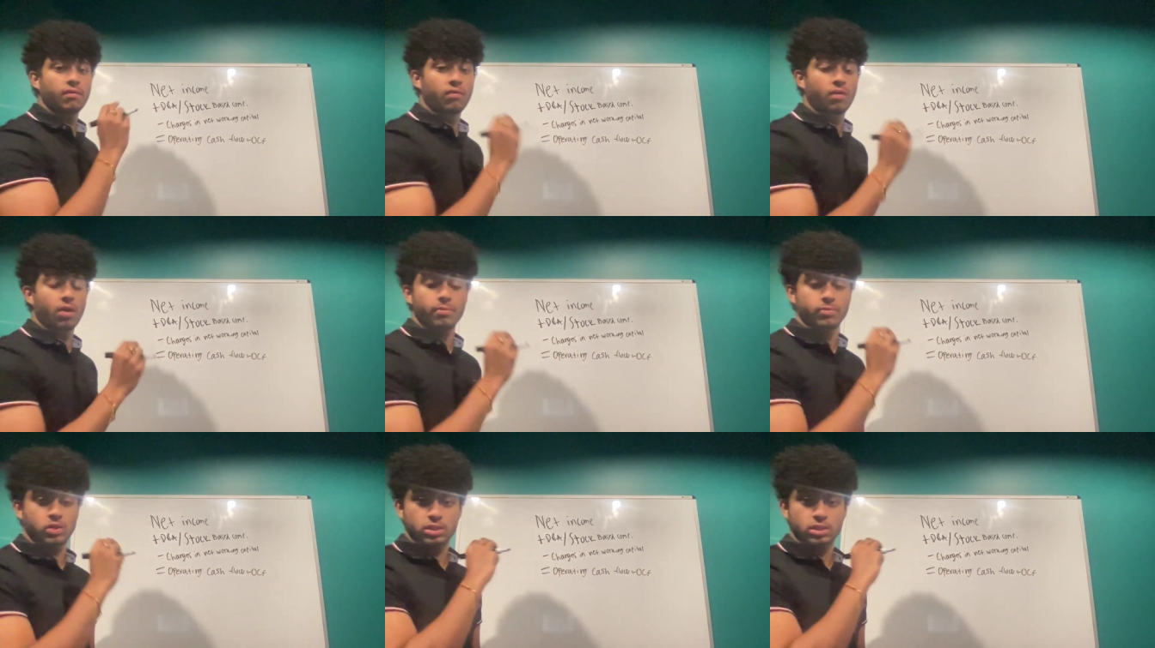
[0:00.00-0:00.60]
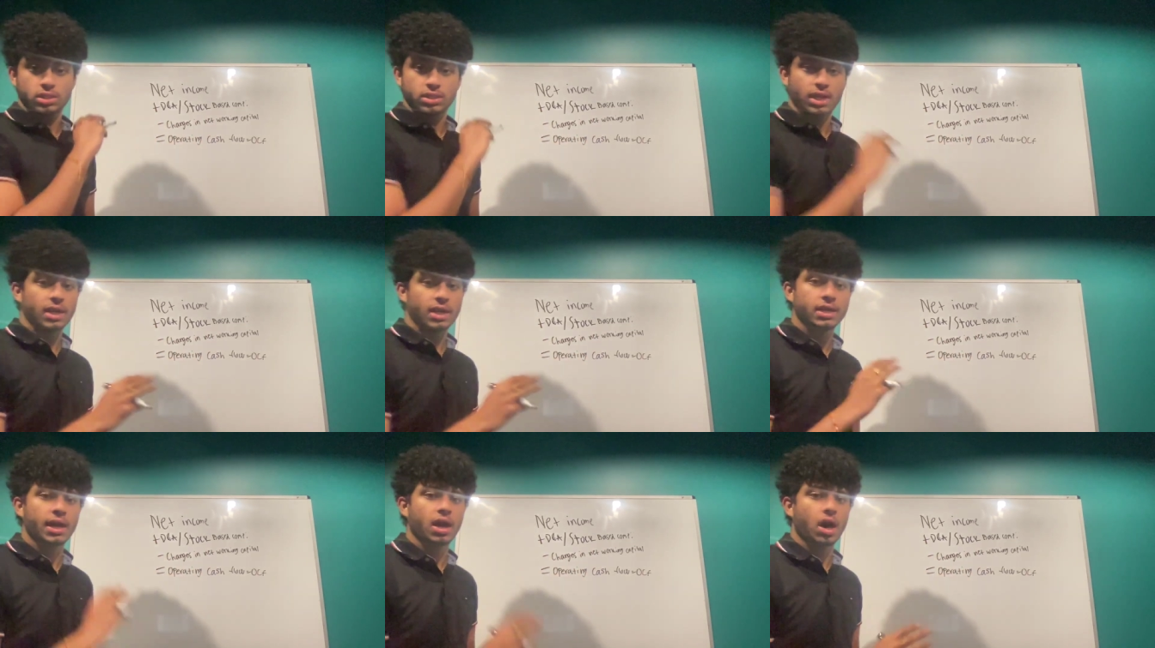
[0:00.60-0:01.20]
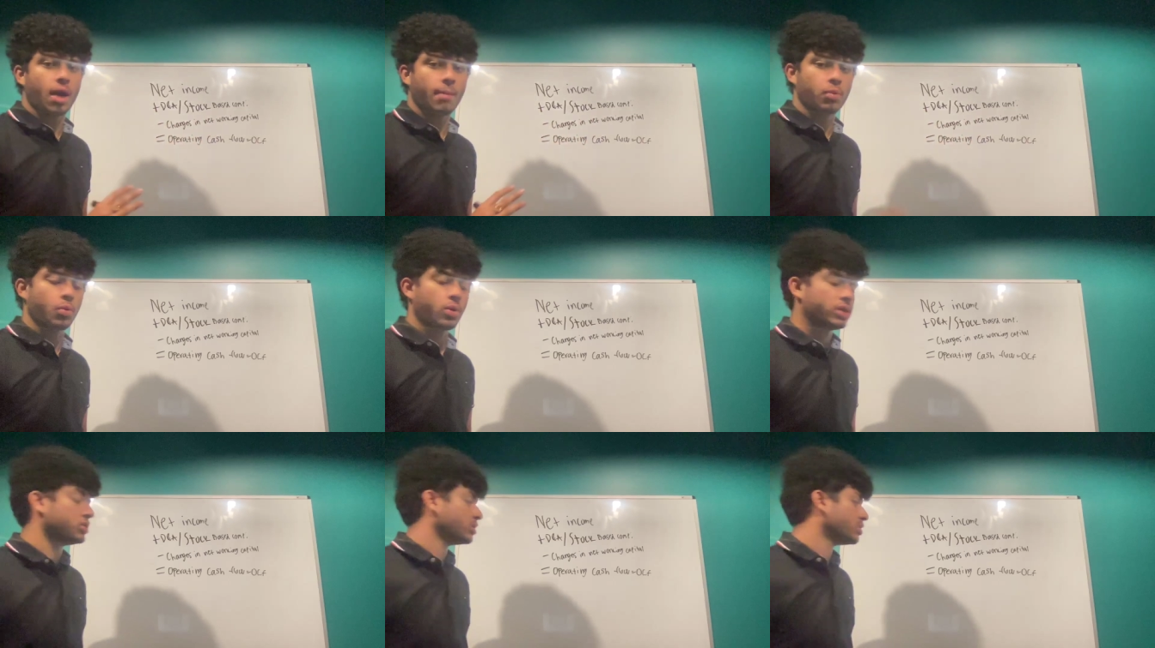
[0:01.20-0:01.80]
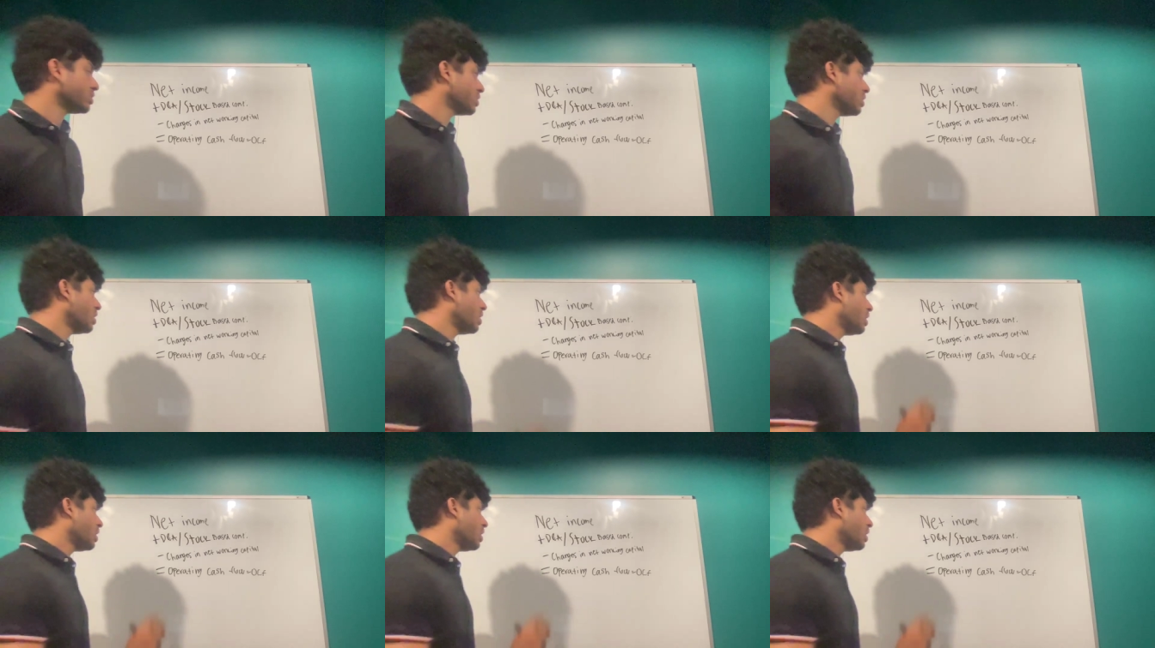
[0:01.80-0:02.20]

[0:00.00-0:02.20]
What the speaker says: from just day-to-day operations.